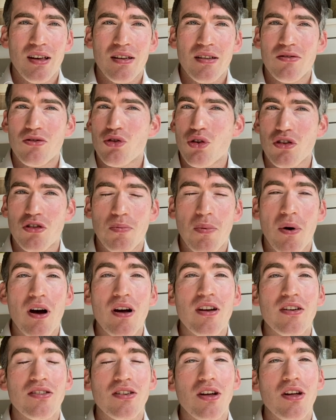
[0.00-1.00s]

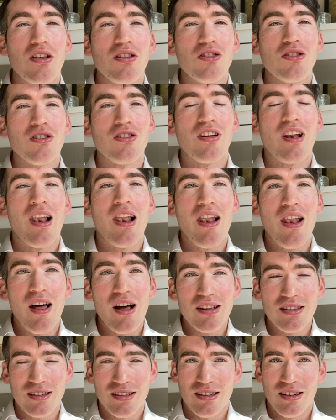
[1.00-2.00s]
Trustpilot. There's
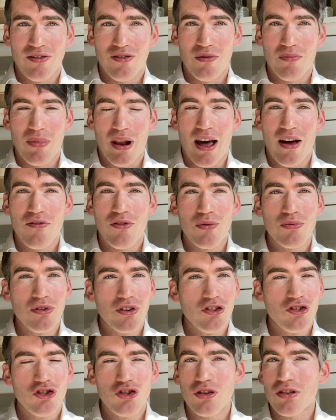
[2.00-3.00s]
lots of different platforms.
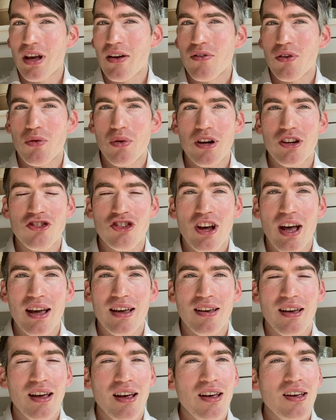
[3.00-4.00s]
Just have a quick
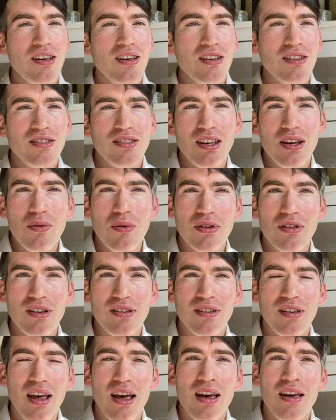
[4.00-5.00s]
check, see what they
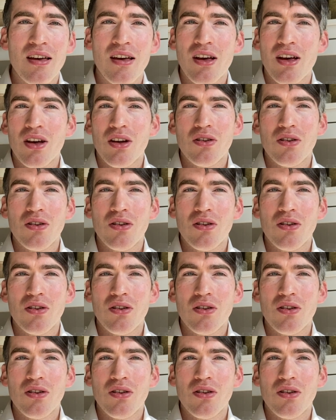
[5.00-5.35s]
say.